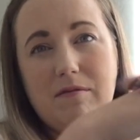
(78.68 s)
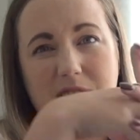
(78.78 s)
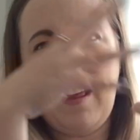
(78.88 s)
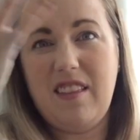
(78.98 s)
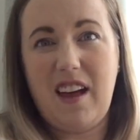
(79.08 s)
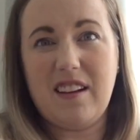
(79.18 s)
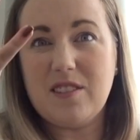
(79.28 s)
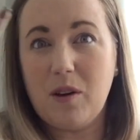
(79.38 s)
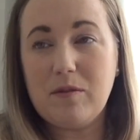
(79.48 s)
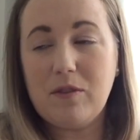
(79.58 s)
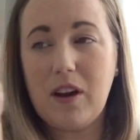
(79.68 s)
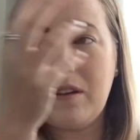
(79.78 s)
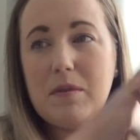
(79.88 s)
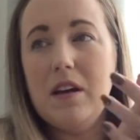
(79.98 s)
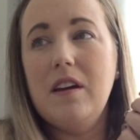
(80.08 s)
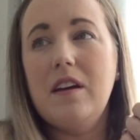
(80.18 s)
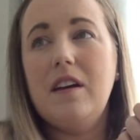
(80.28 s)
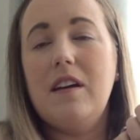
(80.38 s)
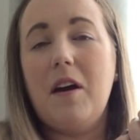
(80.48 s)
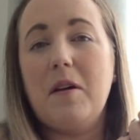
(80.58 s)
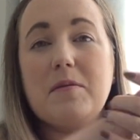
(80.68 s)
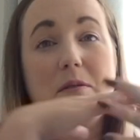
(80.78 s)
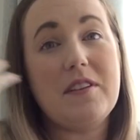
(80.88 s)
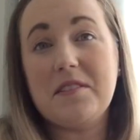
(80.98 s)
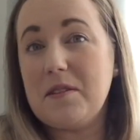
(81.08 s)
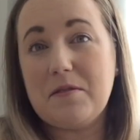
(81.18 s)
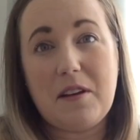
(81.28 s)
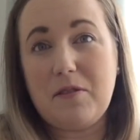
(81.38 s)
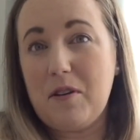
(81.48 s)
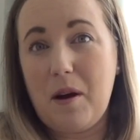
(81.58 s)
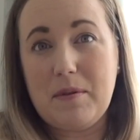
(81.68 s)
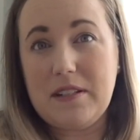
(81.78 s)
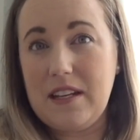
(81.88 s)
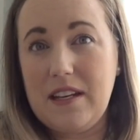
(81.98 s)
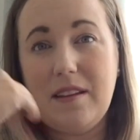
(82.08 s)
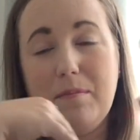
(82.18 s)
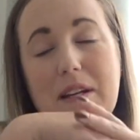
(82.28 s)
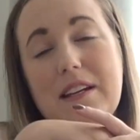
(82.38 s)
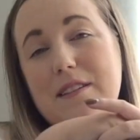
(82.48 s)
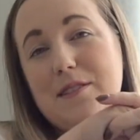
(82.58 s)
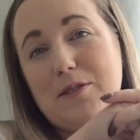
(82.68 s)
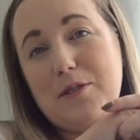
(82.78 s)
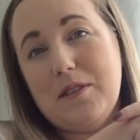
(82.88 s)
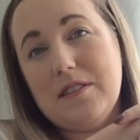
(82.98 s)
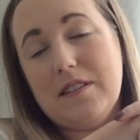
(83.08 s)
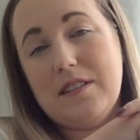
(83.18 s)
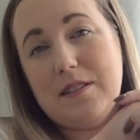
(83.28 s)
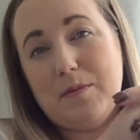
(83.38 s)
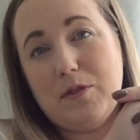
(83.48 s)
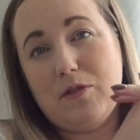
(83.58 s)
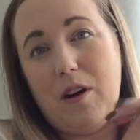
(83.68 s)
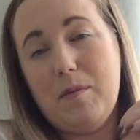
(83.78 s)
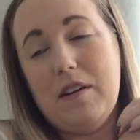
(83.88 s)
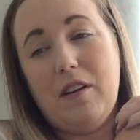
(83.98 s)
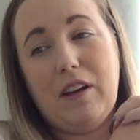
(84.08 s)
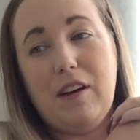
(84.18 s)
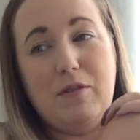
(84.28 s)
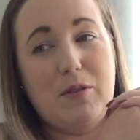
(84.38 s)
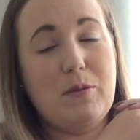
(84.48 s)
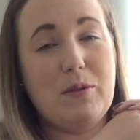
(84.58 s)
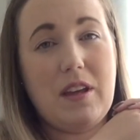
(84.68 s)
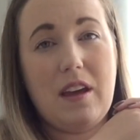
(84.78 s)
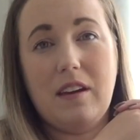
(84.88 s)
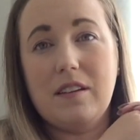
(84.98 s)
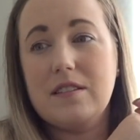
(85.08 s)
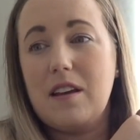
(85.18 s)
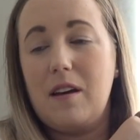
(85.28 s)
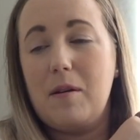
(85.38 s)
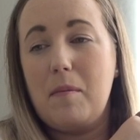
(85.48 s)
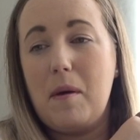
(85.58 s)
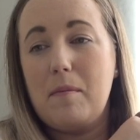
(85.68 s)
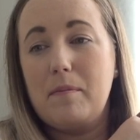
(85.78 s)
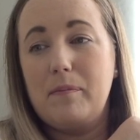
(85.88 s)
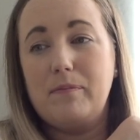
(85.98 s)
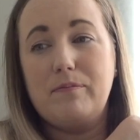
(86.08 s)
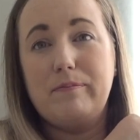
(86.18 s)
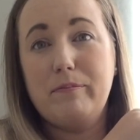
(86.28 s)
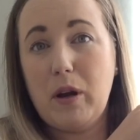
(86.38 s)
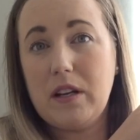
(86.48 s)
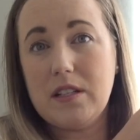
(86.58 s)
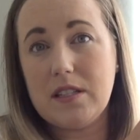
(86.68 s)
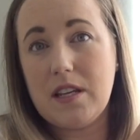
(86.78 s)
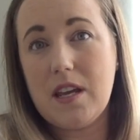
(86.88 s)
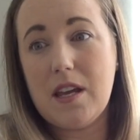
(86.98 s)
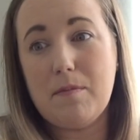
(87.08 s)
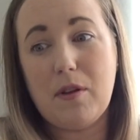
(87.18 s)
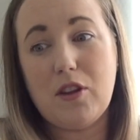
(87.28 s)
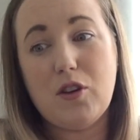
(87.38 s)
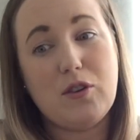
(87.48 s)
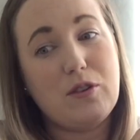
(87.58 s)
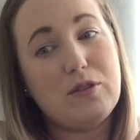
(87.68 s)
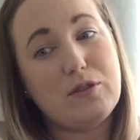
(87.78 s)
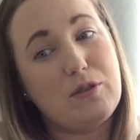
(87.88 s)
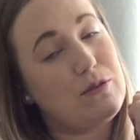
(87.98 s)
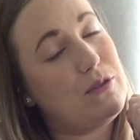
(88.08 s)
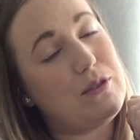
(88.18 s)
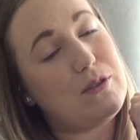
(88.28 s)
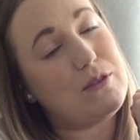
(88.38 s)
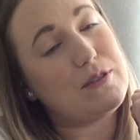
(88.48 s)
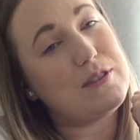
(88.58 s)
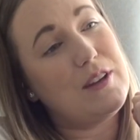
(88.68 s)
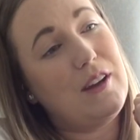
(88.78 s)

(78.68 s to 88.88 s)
in that time frame. So if that sounds like your cup of tea, then please do consider subscribing. I cover all things pregnancy, motherhood, toddlerhood,